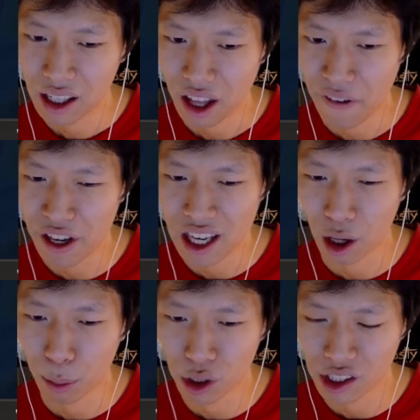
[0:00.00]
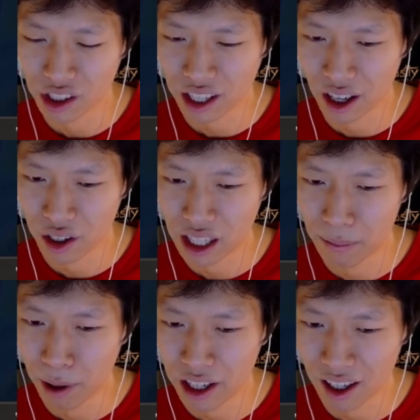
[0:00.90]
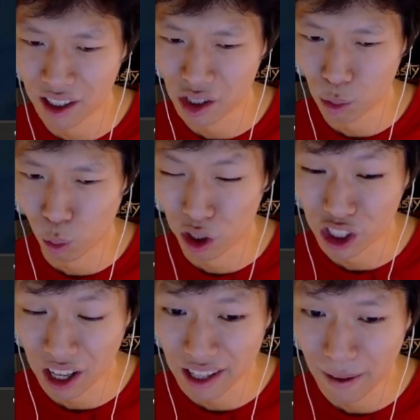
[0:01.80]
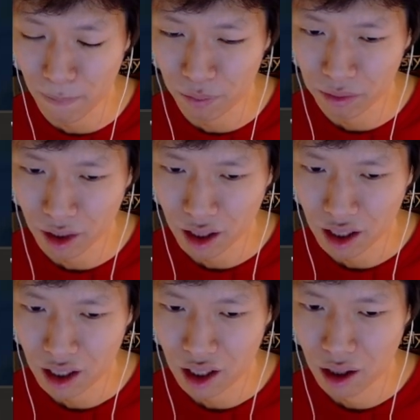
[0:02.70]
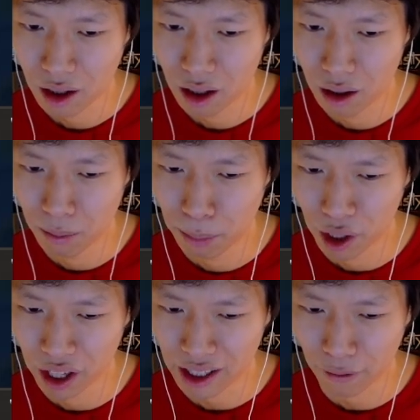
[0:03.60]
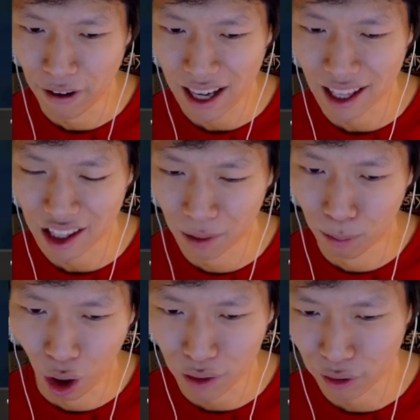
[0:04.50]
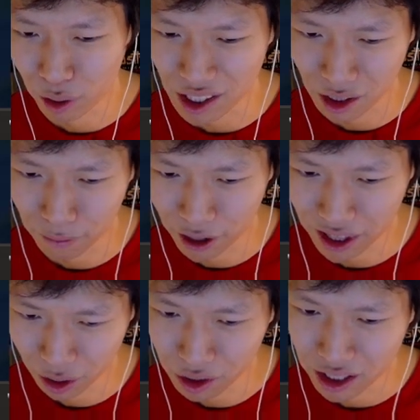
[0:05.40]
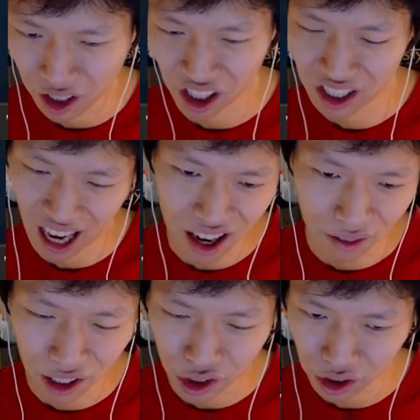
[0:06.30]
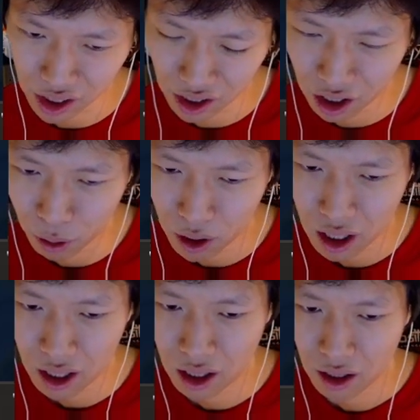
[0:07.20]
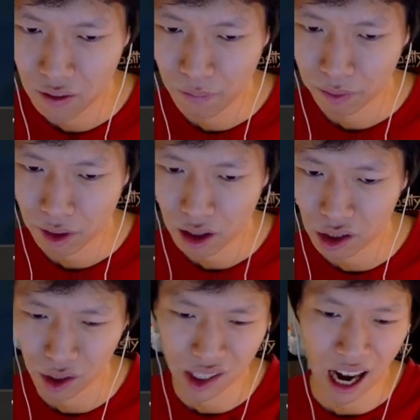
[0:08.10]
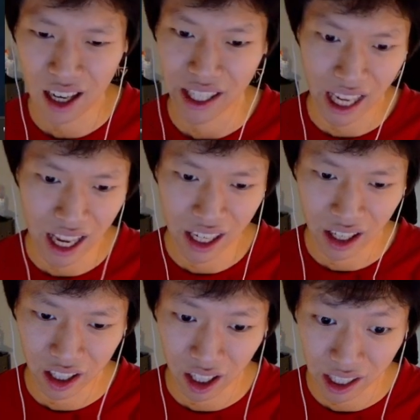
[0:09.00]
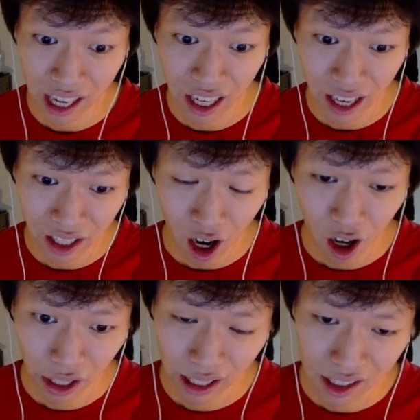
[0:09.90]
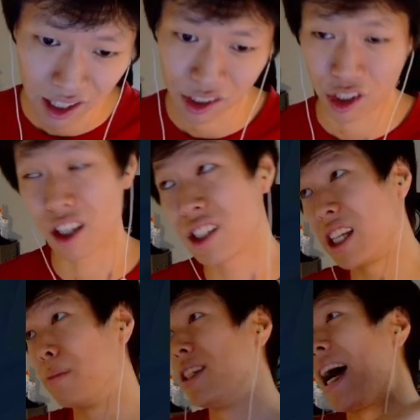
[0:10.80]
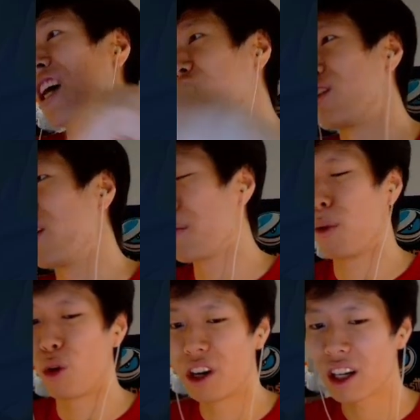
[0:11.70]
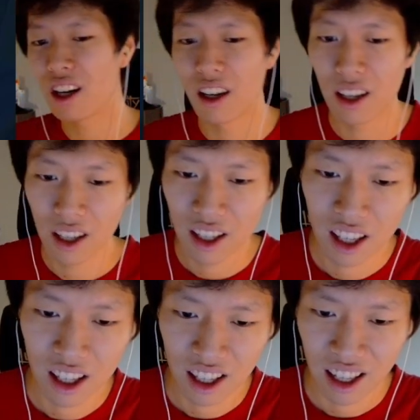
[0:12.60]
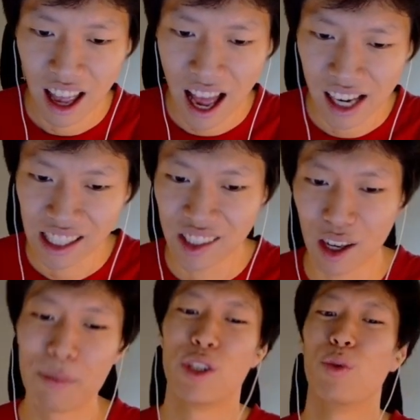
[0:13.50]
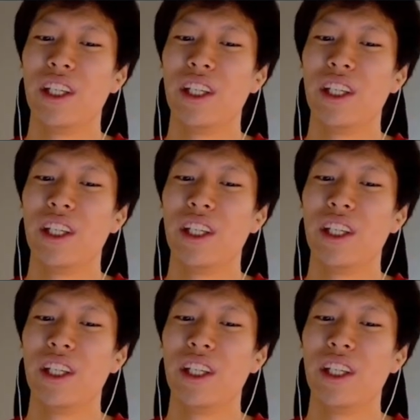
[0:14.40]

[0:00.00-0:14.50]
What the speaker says: if he teleports to your carry, he might not just one-shot them. But like the fact that they're marked for the rest of the fight, though, they're gonna die eventually, you know? So it's kind of like KDA Akali in that sense. You're gonna see him dashing around the board, and he's gonna be doing